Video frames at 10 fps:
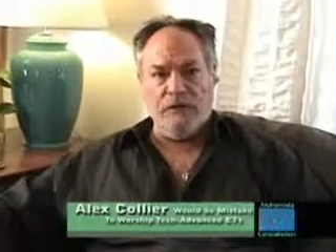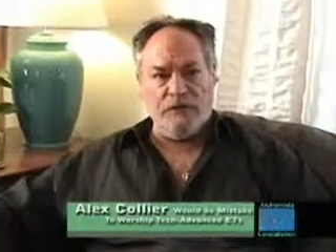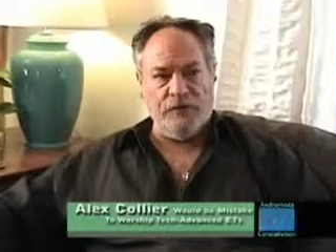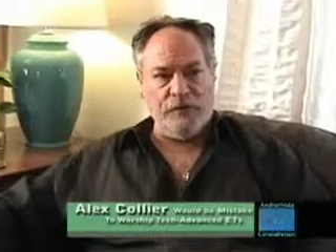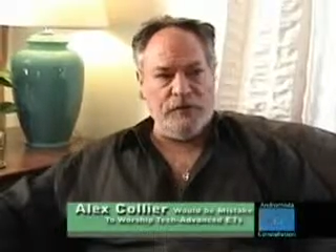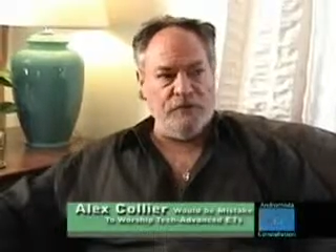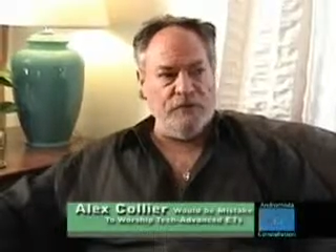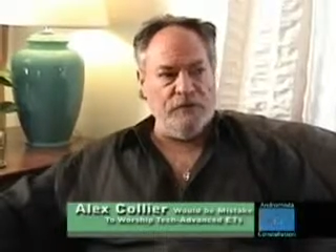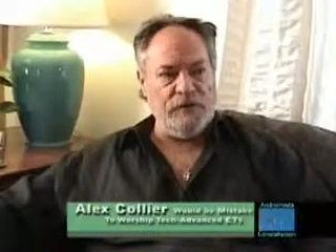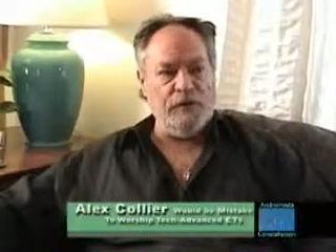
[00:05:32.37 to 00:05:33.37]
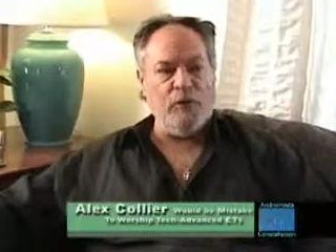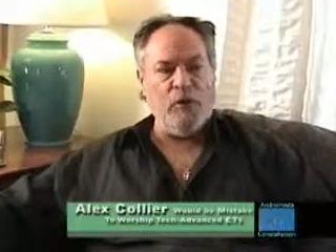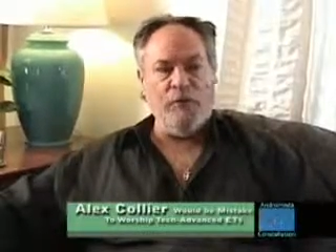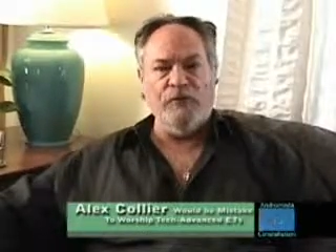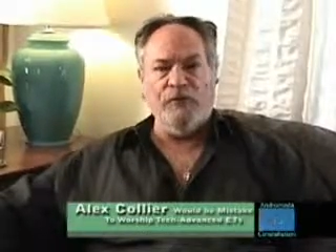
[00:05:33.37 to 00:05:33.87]
Yes, they have
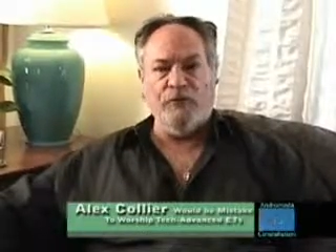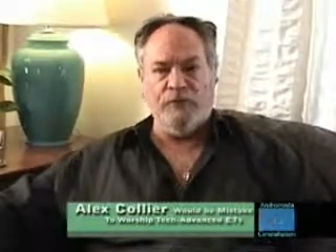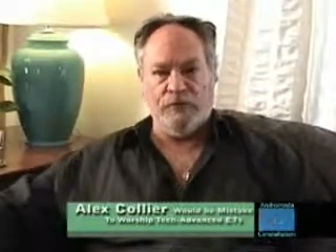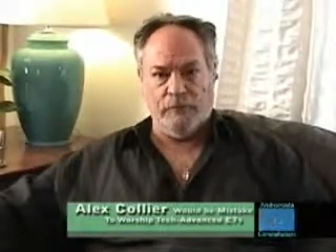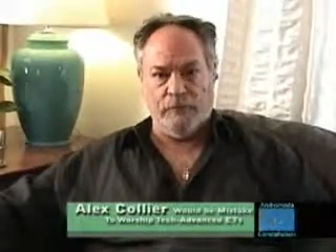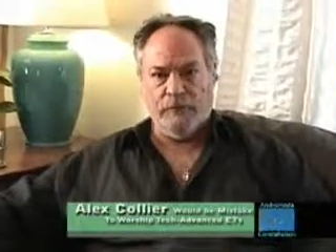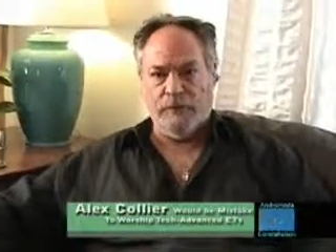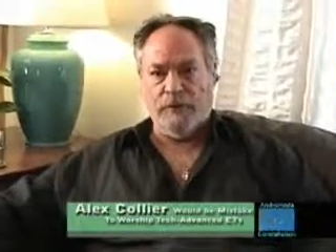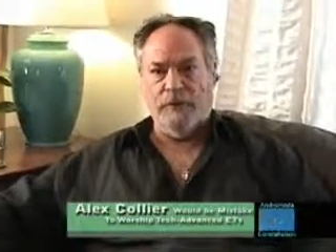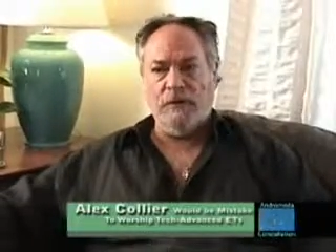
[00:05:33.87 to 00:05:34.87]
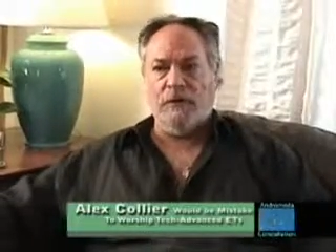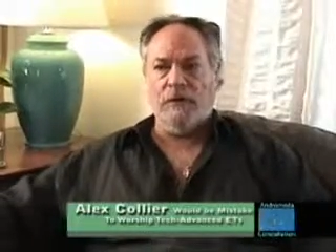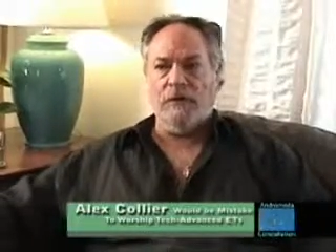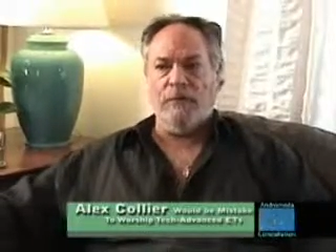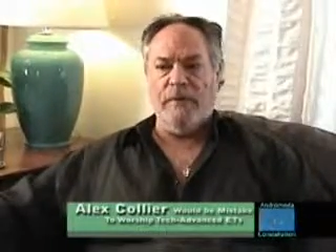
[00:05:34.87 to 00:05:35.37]
enormous wisdom
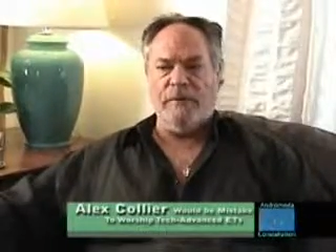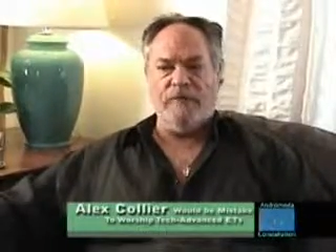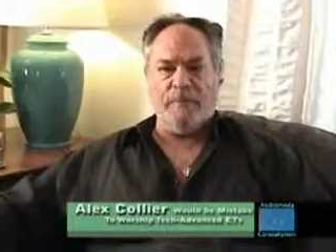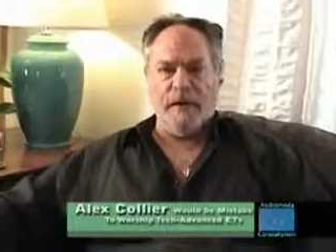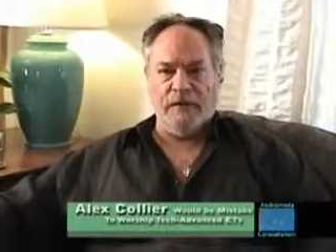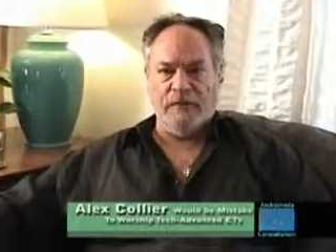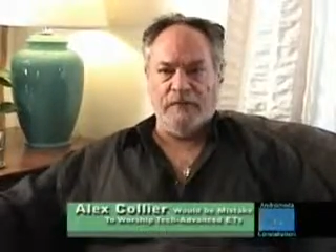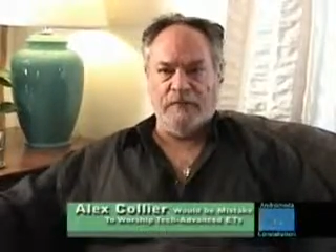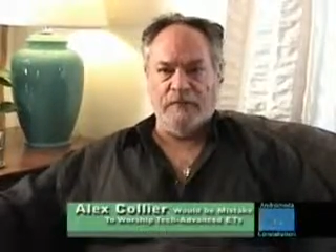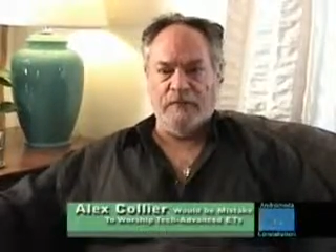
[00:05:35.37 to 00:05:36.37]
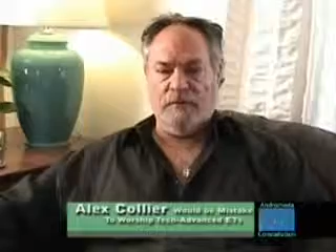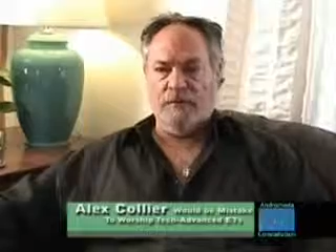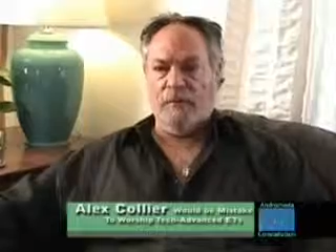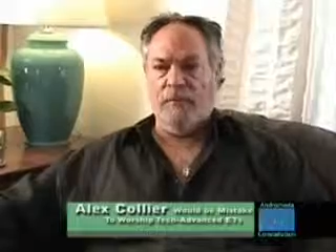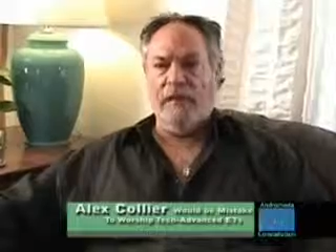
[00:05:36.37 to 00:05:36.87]
about space,
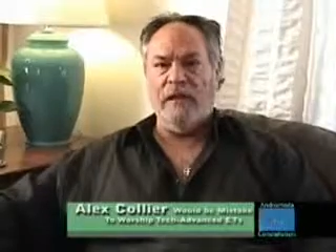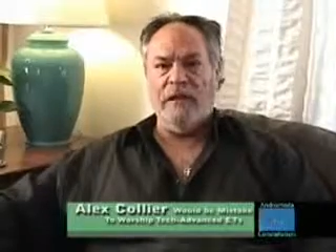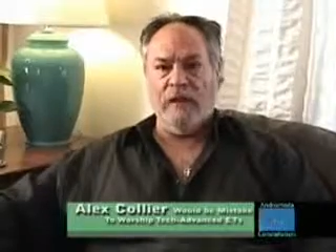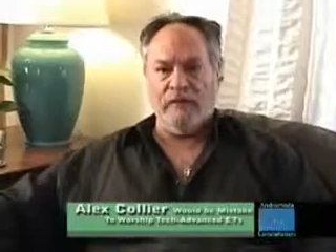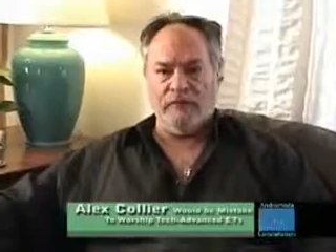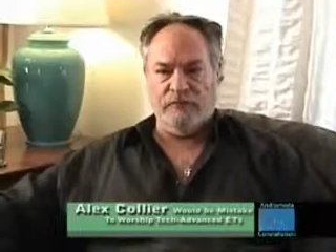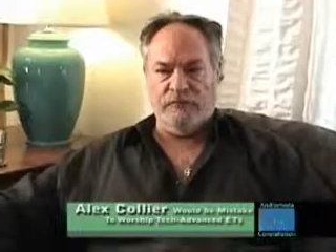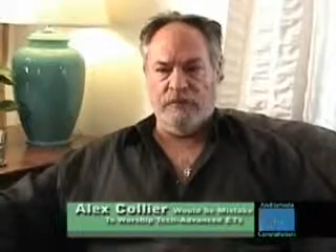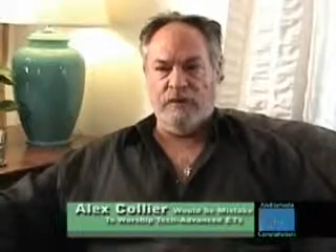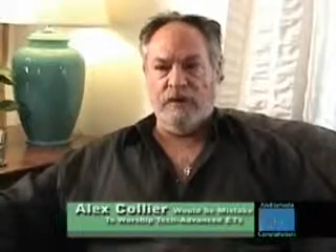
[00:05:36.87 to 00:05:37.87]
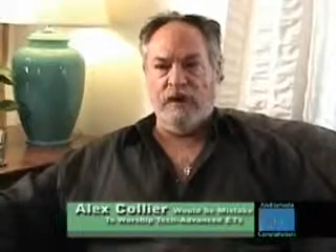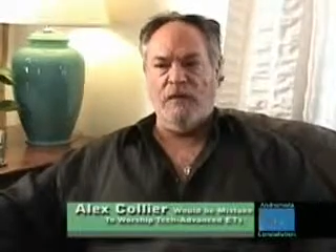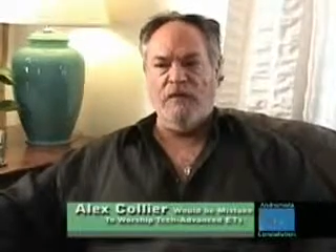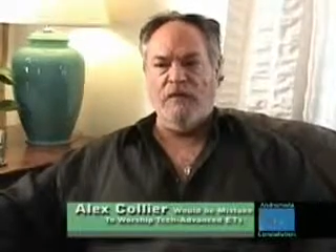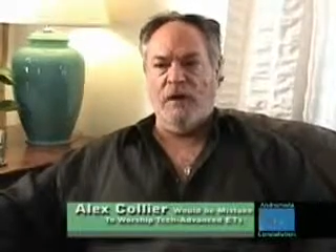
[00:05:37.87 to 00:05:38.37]
about life,
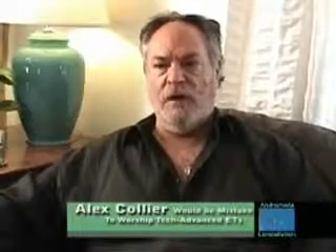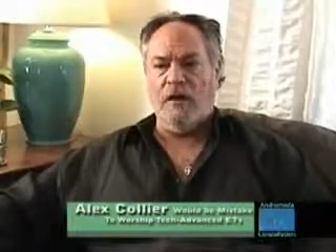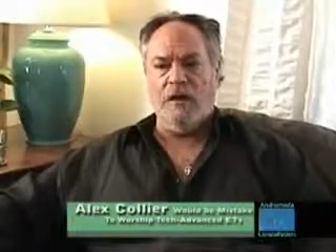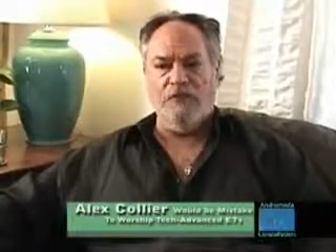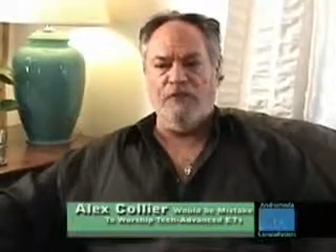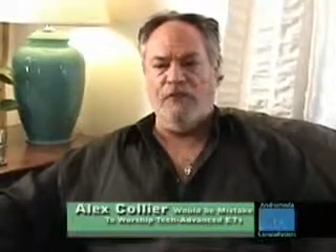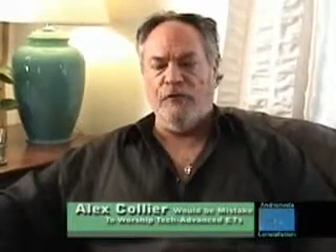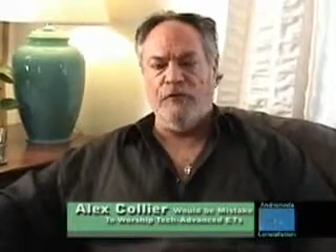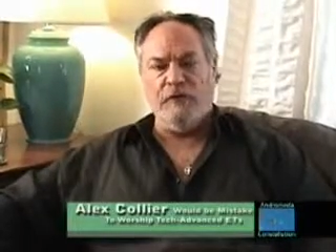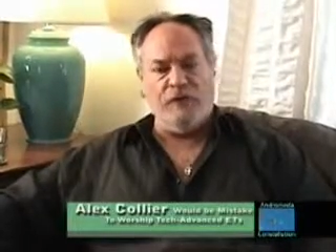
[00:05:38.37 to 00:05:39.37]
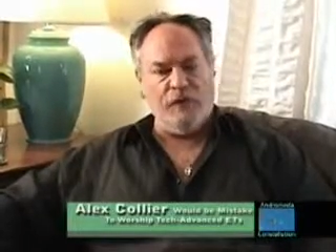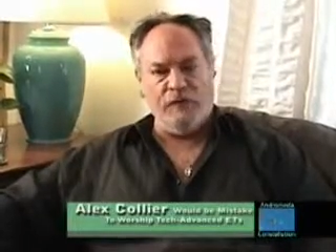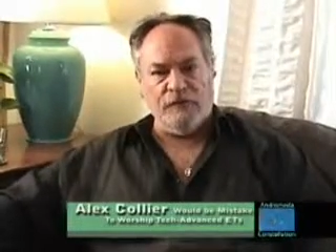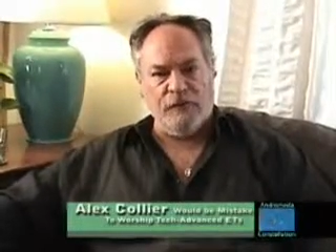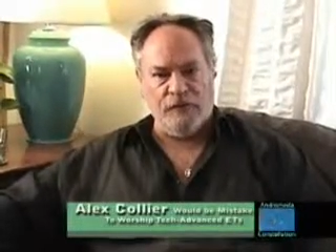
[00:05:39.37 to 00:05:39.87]
and there's a zillion
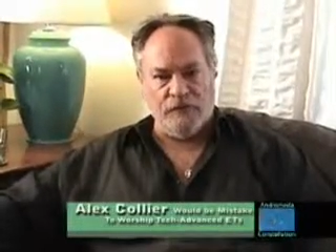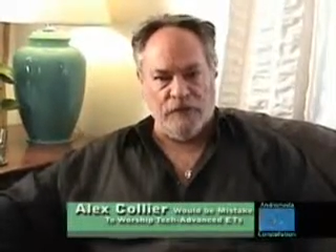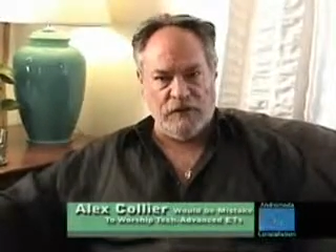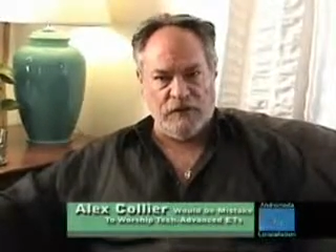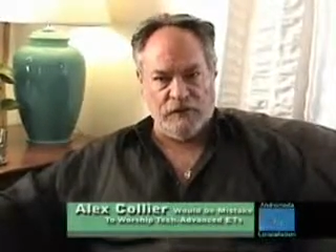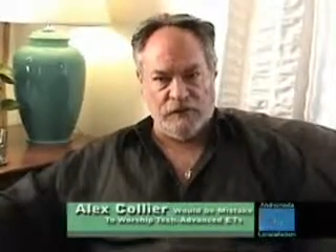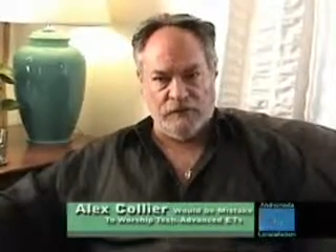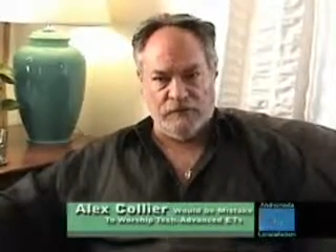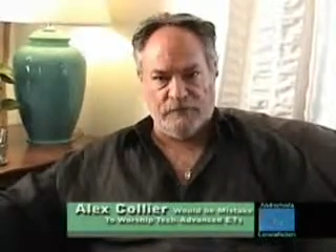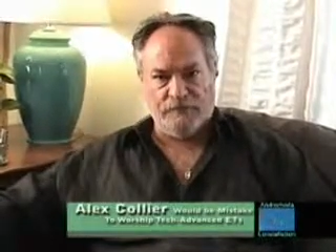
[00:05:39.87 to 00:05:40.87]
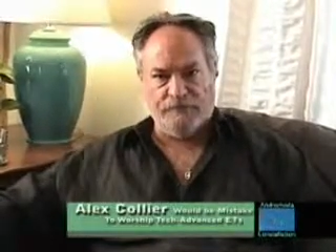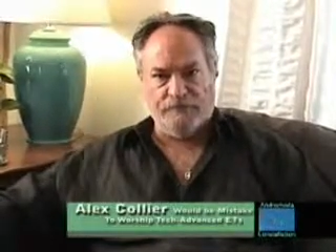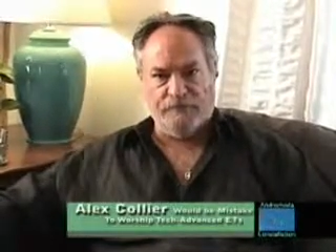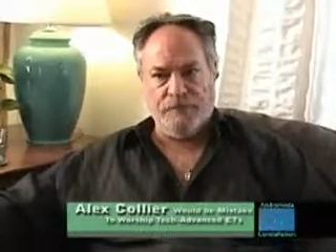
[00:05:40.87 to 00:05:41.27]
things they could teach us.